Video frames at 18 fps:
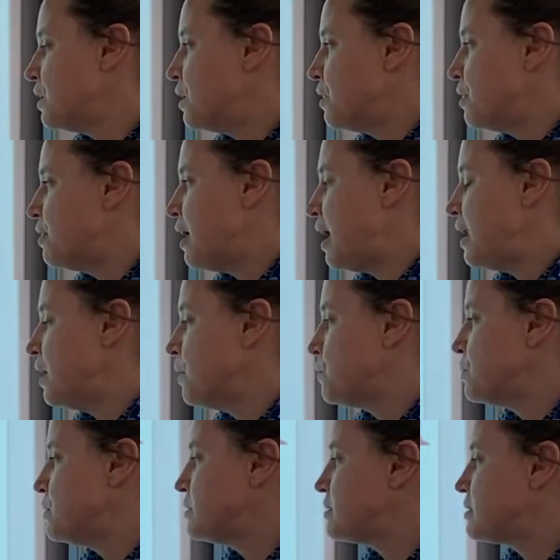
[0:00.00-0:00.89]
Then it
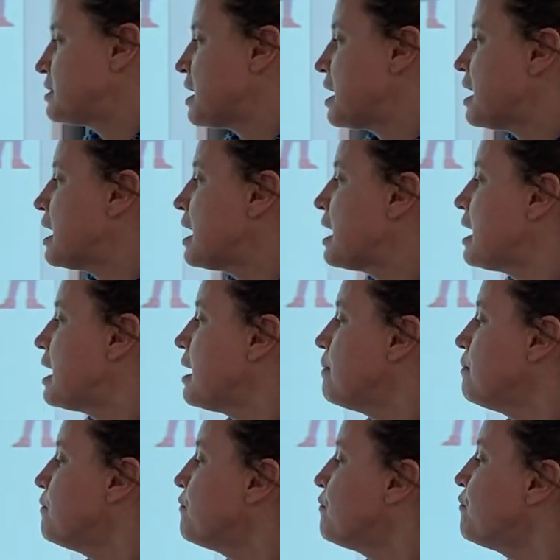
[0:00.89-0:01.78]
was
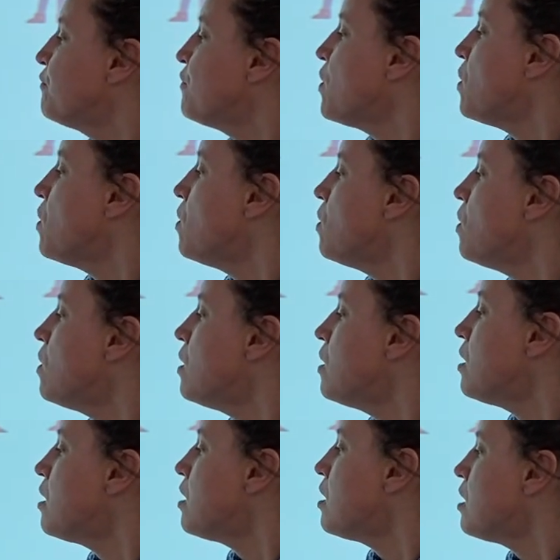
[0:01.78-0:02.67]
time
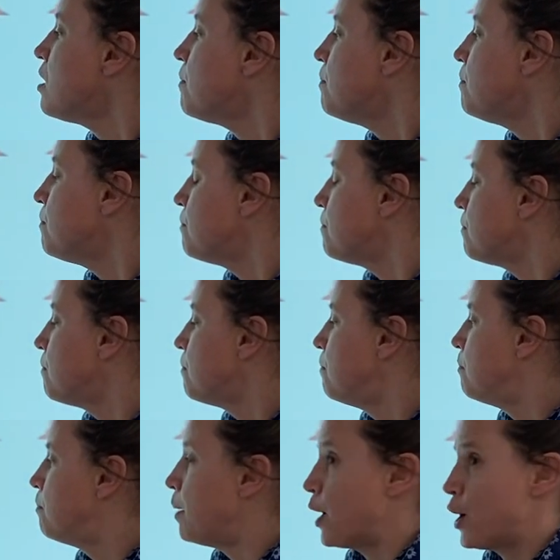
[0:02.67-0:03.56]
for
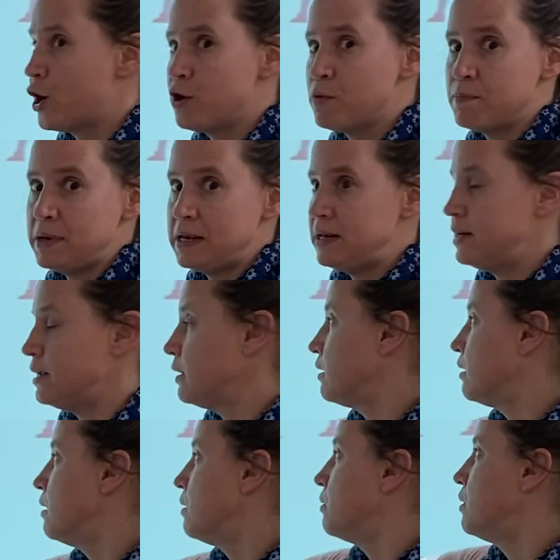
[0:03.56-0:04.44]
Barbie to
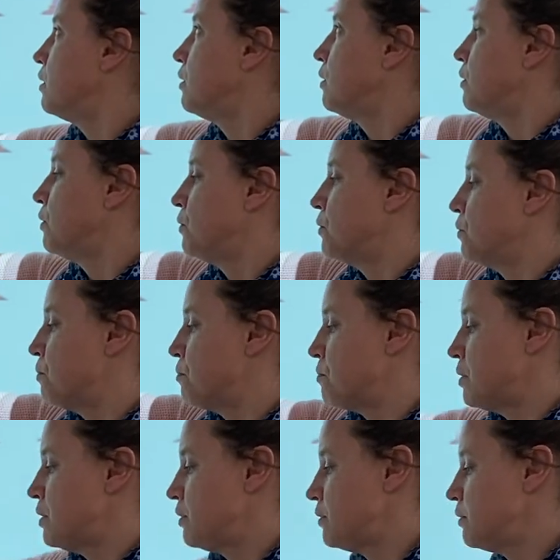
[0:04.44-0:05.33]
go home.